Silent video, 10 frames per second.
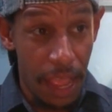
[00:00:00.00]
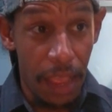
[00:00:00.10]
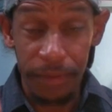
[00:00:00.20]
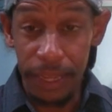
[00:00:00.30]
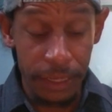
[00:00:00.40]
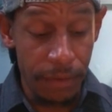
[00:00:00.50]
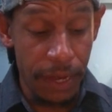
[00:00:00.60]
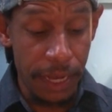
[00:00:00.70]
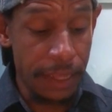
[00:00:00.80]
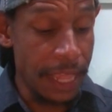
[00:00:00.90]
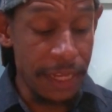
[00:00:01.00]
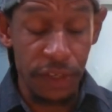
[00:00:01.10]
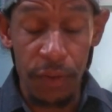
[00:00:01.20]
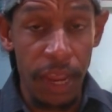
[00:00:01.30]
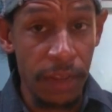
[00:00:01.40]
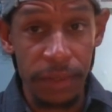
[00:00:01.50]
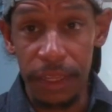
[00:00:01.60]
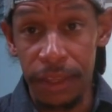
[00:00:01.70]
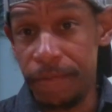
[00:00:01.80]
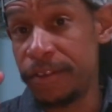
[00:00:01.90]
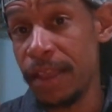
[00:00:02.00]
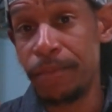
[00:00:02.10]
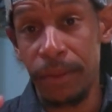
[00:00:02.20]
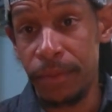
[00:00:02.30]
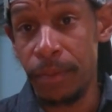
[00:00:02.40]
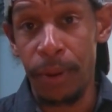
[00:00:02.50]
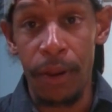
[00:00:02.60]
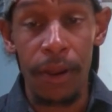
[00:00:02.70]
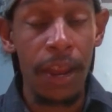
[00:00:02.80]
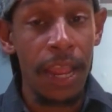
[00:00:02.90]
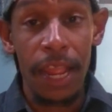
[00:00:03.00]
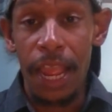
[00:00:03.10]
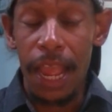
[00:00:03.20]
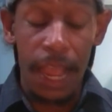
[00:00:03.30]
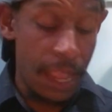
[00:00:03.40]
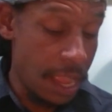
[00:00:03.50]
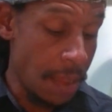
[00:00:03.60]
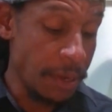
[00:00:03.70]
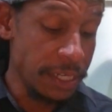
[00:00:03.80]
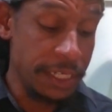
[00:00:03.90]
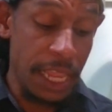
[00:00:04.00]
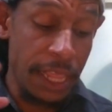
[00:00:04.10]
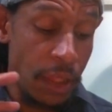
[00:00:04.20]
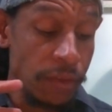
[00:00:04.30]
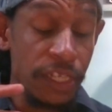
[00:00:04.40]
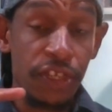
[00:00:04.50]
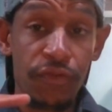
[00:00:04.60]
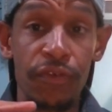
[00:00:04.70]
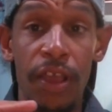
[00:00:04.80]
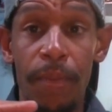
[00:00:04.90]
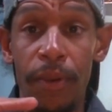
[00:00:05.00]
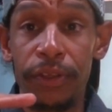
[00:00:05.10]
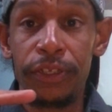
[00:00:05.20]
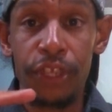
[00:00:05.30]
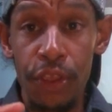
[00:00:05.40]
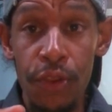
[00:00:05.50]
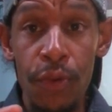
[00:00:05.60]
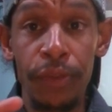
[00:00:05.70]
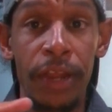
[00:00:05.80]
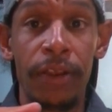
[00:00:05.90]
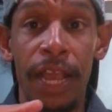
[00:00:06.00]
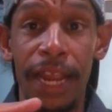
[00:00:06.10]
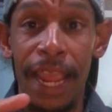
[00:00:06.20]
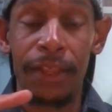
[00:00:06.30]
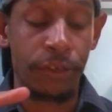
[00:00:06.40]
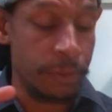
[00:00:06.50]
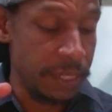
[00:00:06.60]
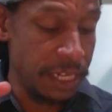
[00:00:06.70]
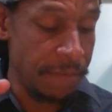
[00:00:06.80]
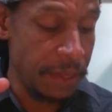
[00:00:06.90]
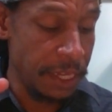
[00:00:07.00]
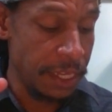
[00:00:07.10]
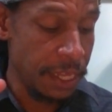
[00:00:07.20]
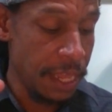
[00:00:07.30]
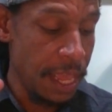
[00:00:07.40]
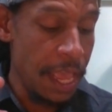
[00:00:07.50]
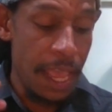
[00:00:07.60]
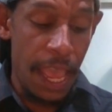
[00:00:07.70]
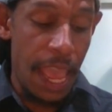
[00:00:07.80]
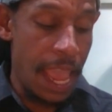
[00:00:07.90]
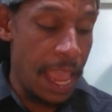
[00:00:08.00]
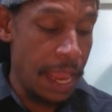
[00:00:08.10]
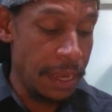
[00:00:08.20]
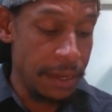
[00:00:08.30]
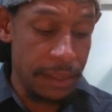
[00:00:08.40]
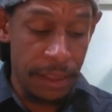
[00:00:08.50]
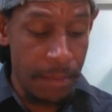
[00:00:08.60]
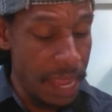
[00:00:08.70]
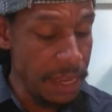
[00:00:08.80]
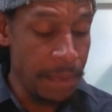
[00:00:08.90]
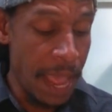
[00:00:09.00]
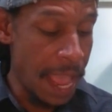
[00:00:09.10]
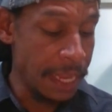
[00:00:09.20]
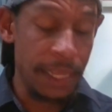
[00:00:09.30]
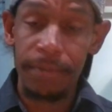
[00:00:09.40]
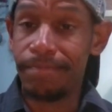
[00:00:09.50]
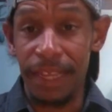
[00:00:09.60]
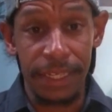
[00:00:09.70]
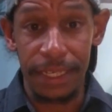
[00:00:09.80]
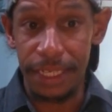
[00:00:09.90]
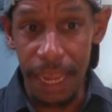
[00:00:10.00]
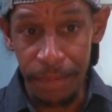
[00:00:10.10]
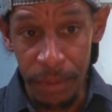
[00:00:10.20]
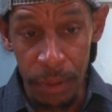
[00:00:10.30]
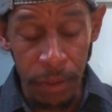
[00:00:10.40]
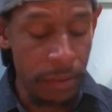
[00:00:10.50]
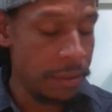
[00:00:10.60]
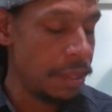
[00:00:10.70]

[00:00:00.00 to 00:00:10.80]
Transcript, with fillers: i'm telling you right now the last two items they've stepped up their bar I'm going to say they only screwed up on two that are not angler specific, and the Medipack is acceptable,